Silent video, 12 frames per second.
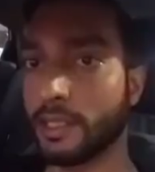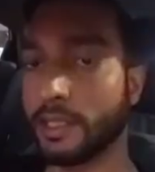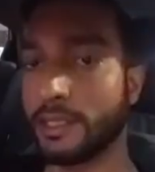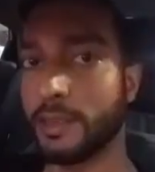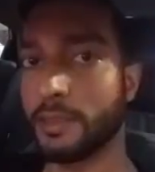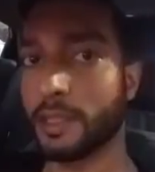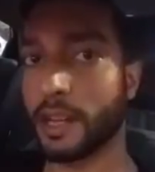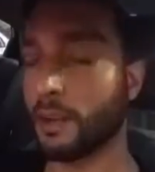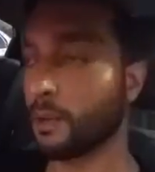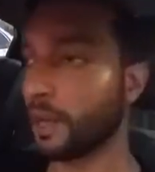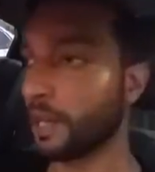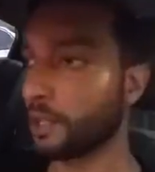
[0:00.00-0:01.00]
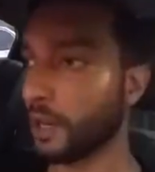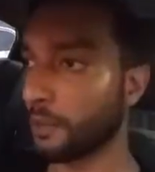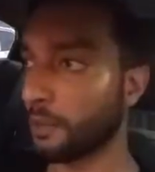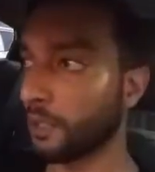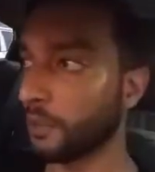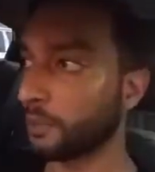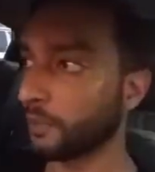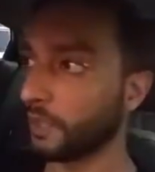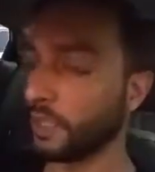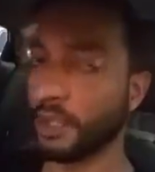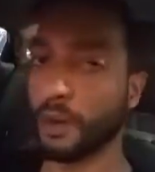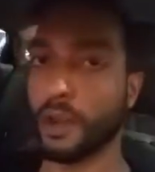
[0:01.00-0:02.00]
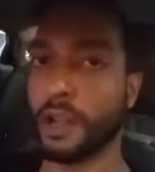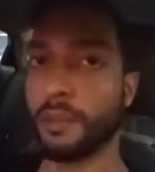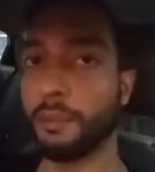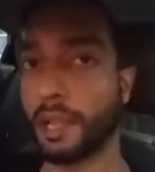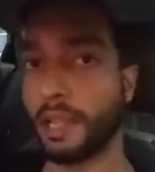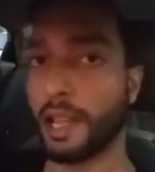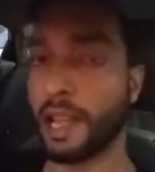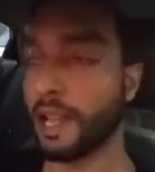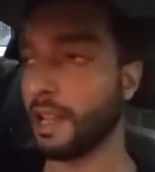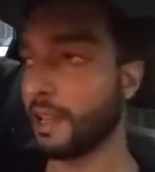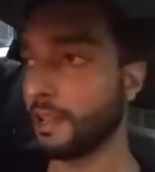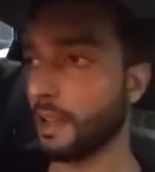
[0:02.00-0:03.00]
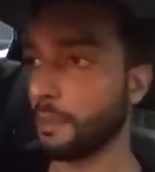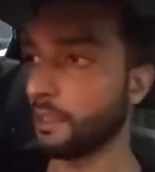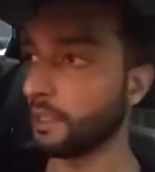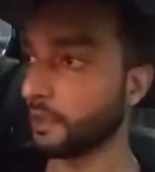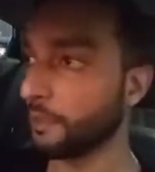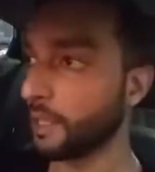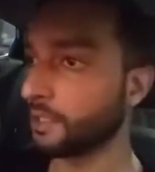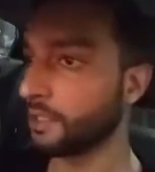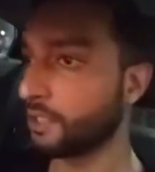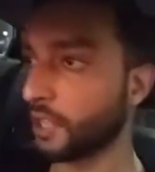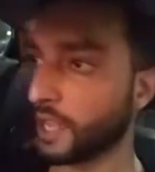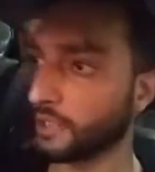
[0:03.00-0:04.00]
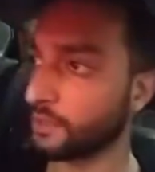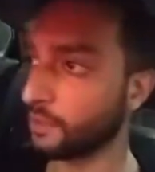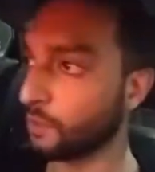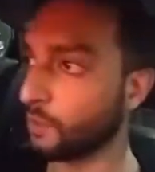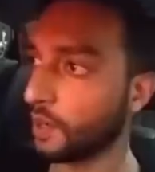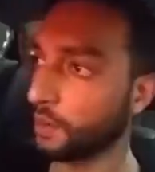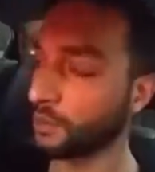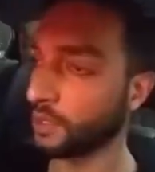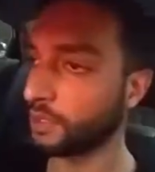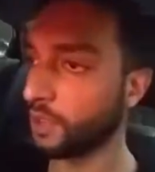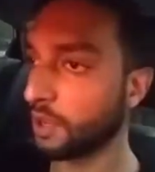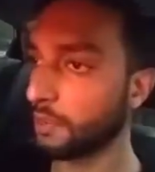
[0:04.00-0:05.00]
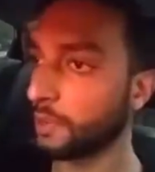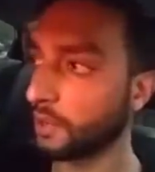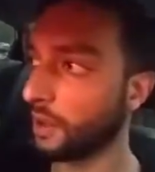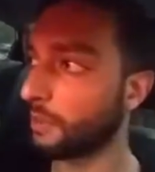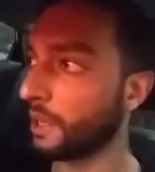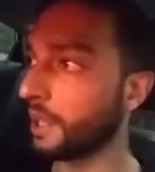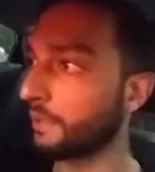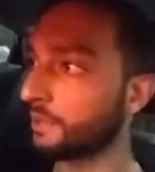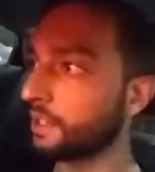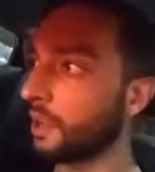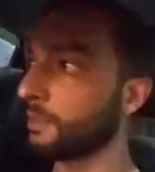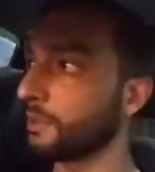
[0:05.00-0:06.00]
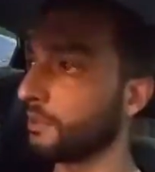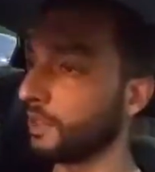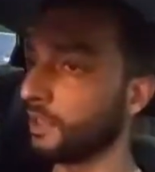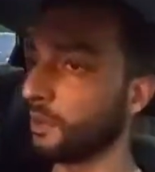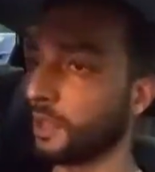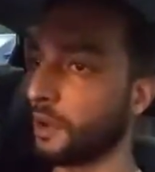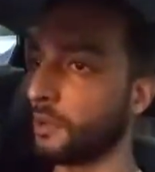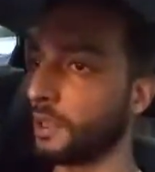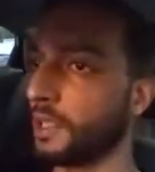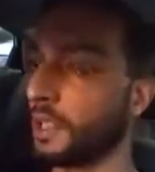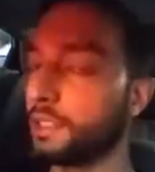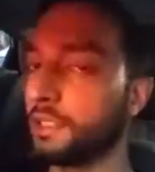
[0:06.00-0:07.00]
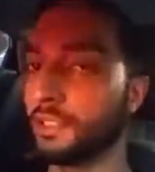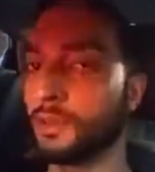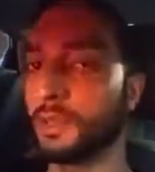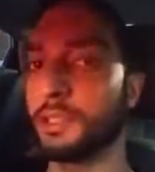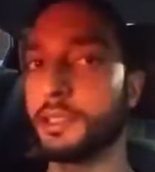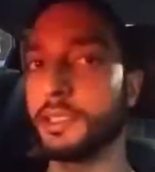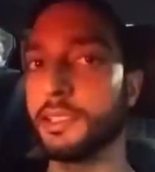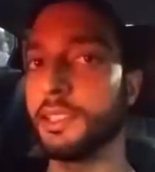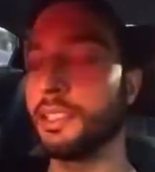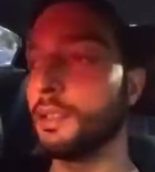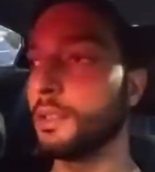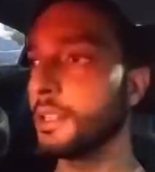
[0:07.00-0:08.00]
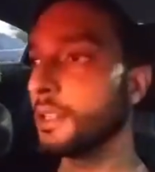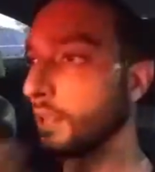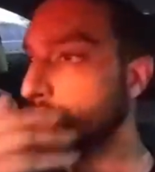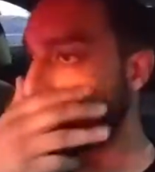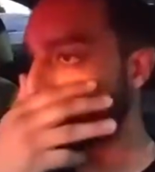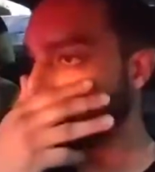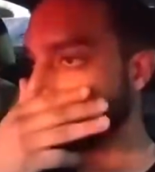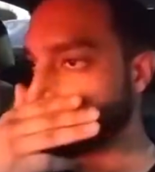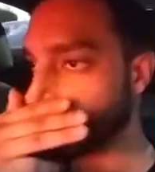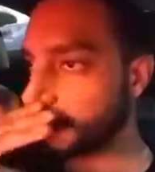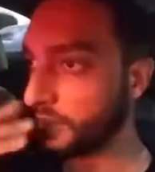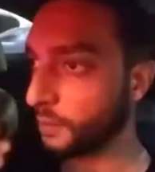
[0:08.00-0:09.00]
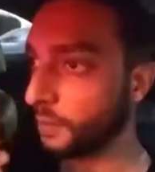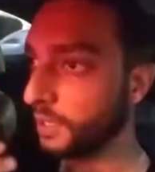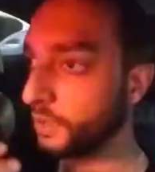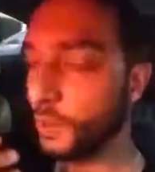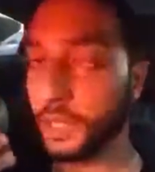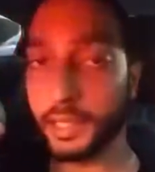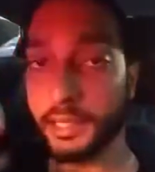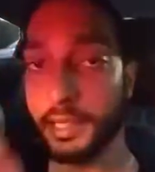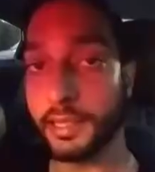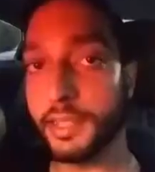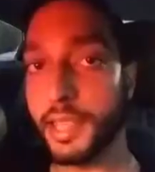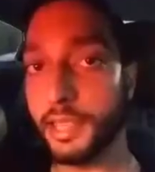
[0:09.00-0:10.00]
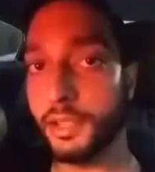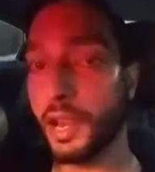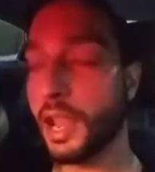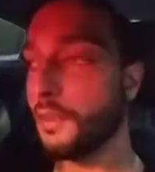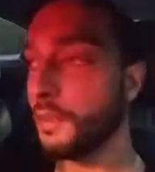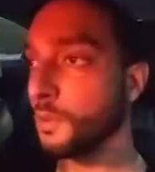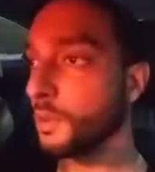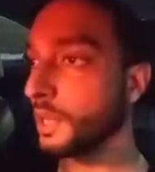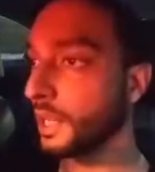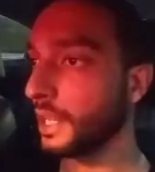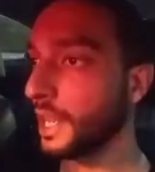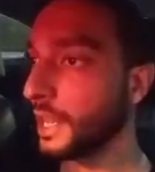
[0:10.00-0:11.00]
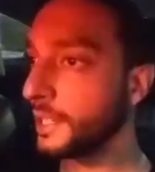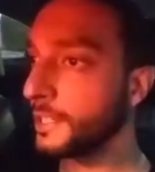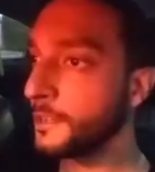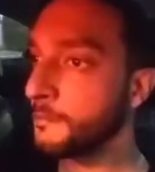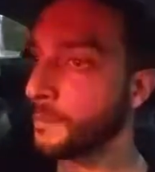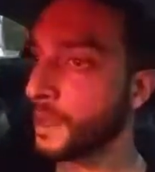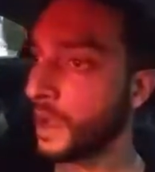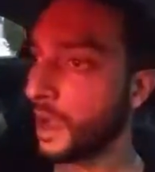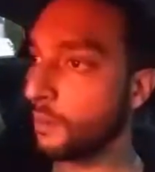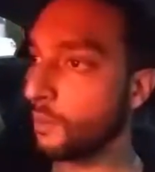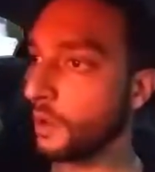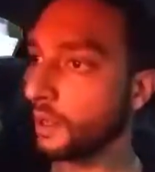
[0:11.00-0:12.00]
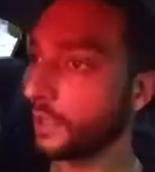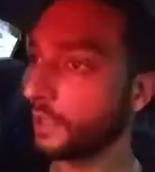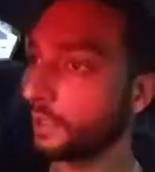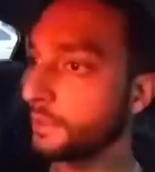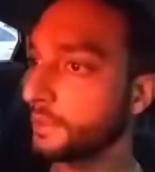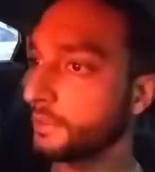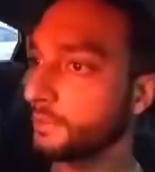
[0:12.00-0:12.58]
It seems that when I try to pull up the video, the message as to what I was going to talk about, I might have stopped the video without realizing, so I just continued. I just wanted to really quickly say thank you to everyone again. I want